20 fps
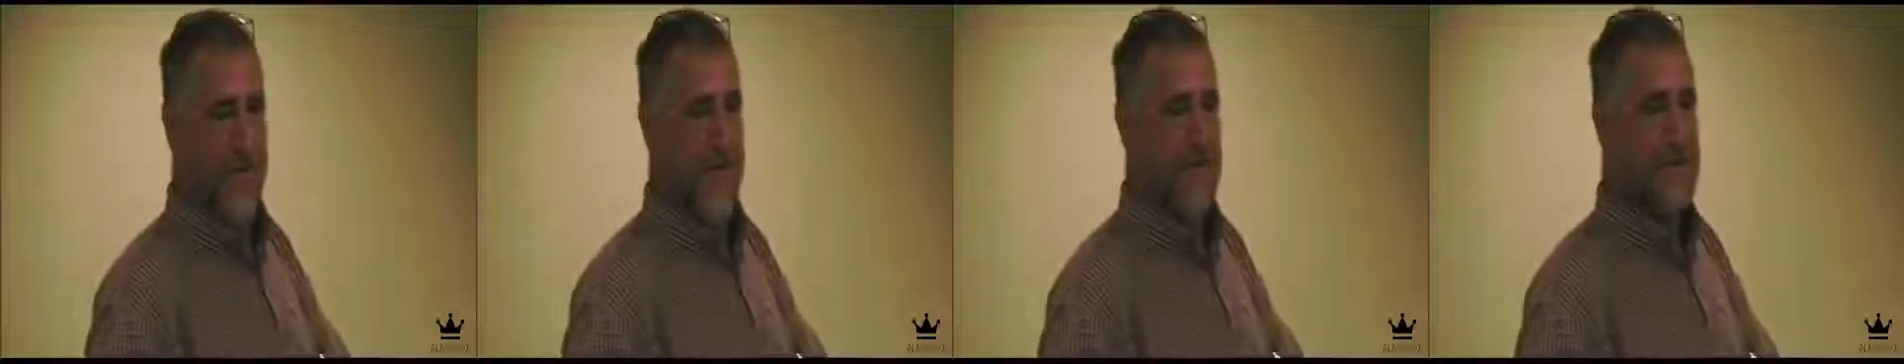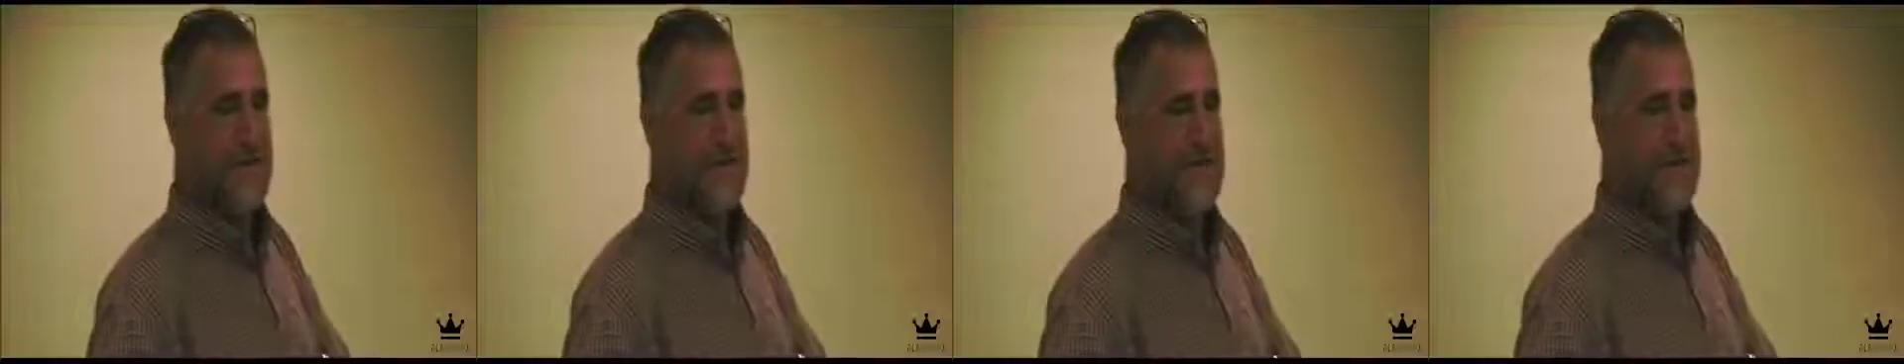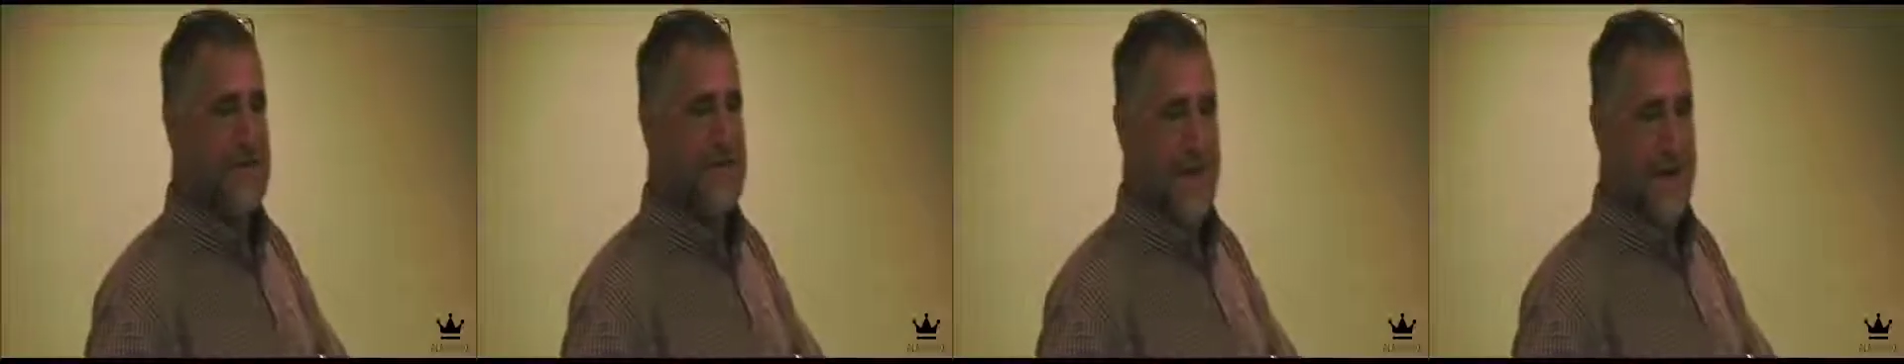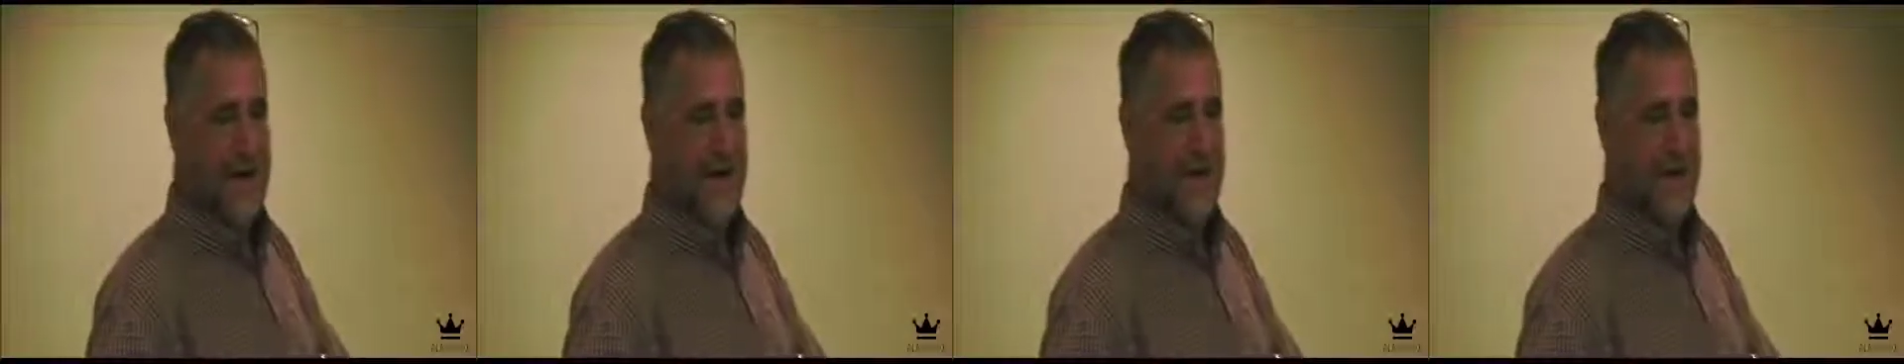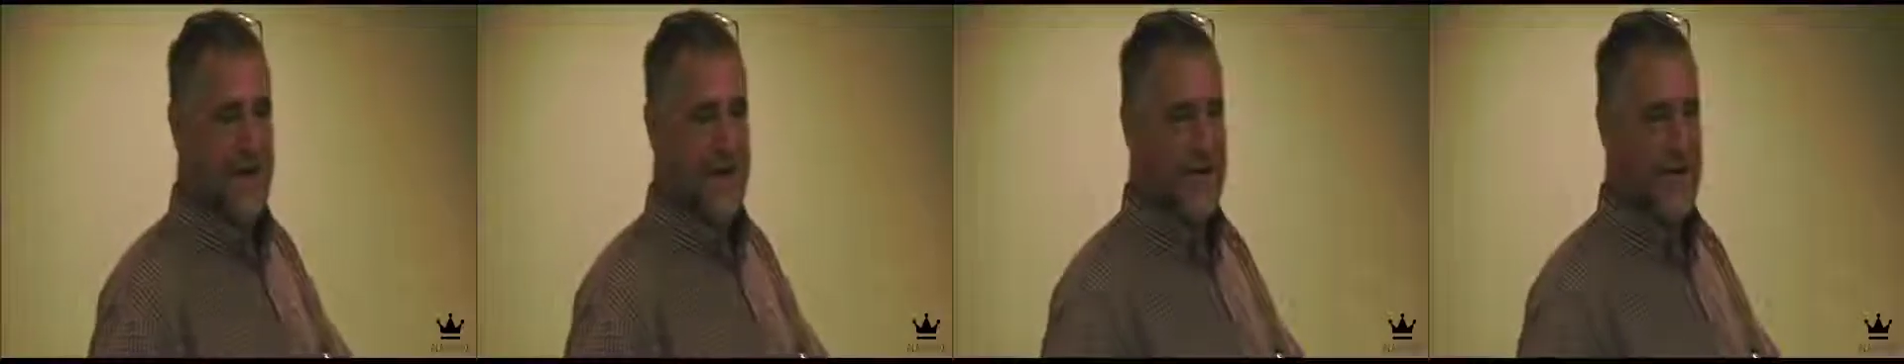who
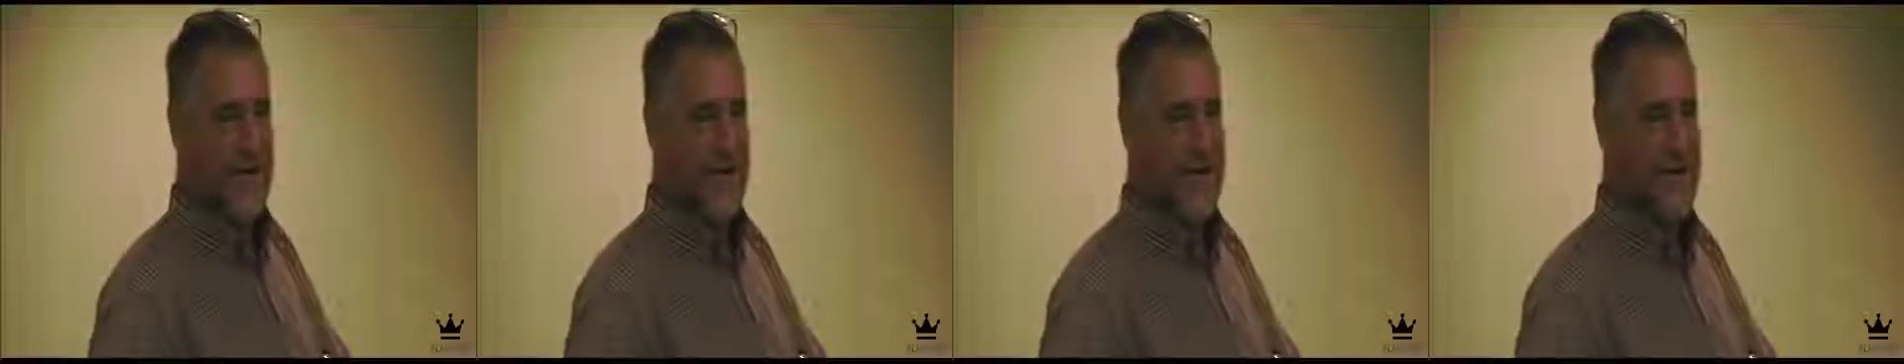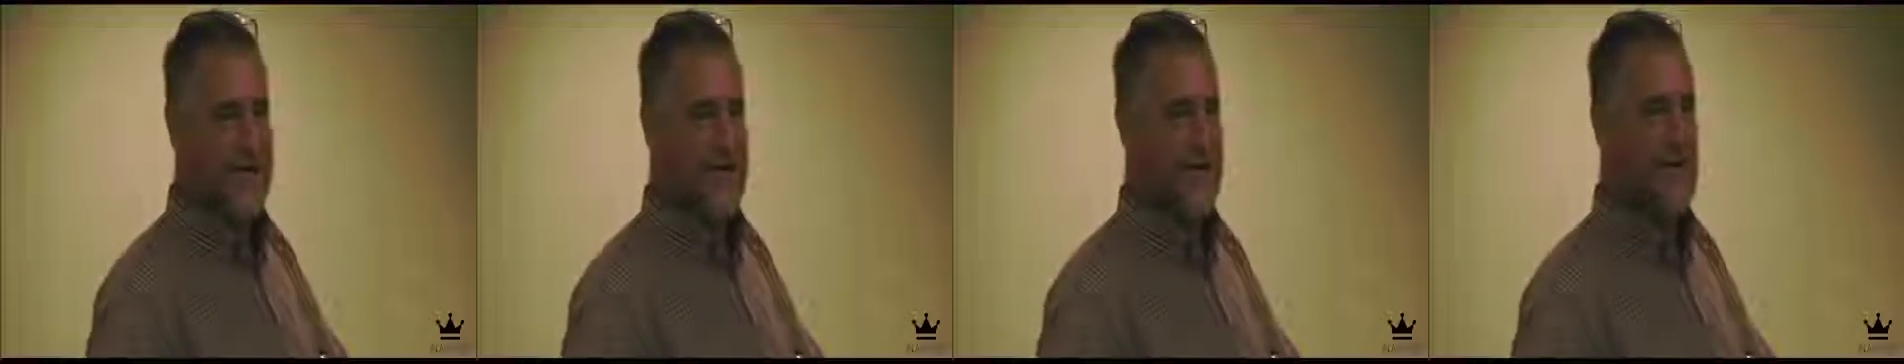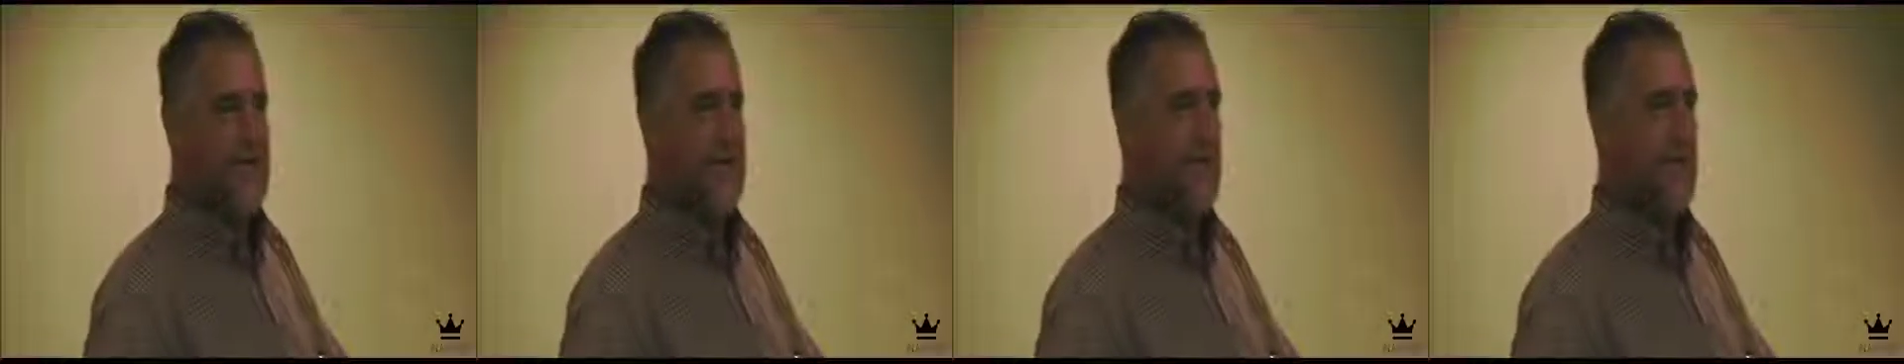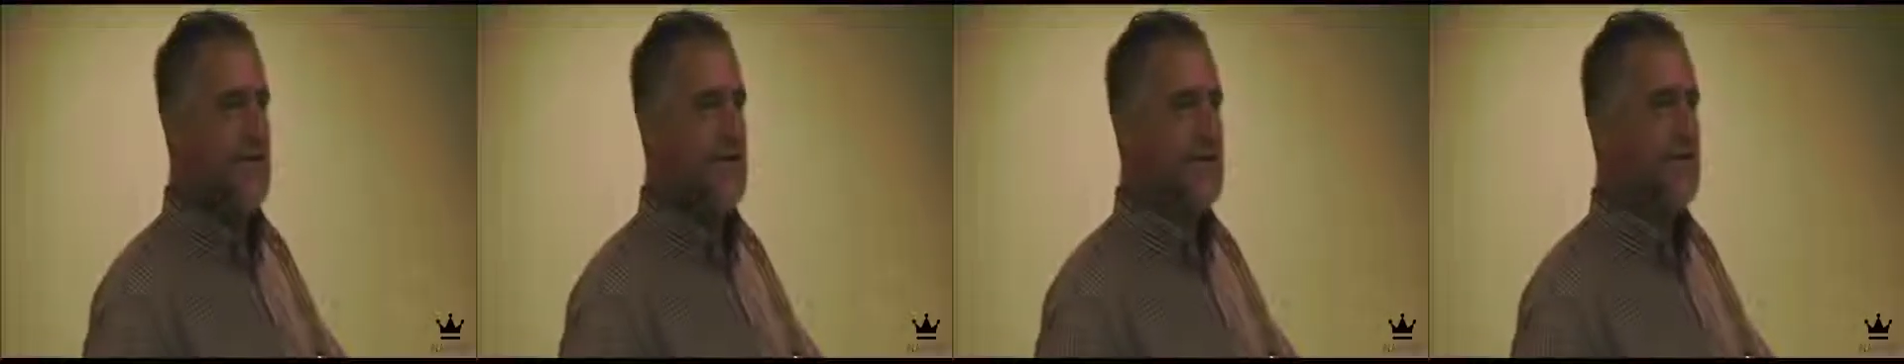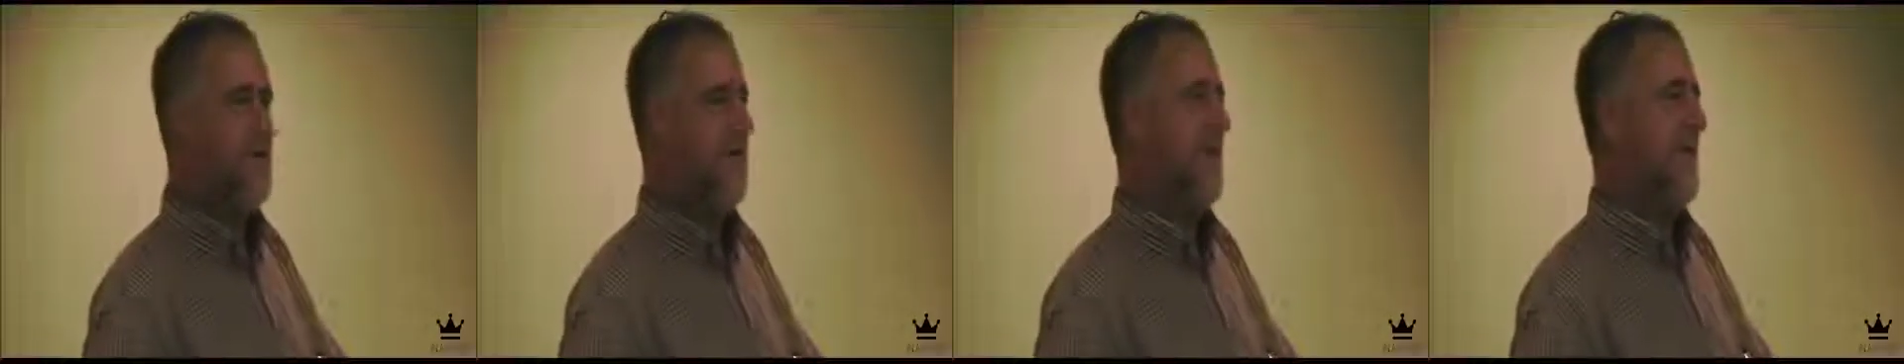decided that this
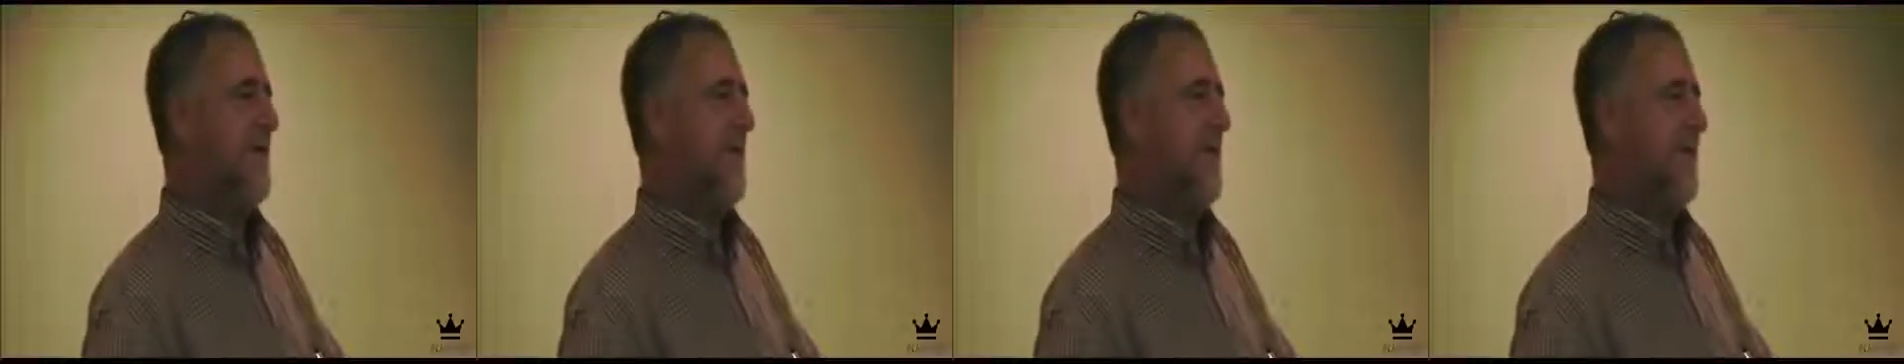was,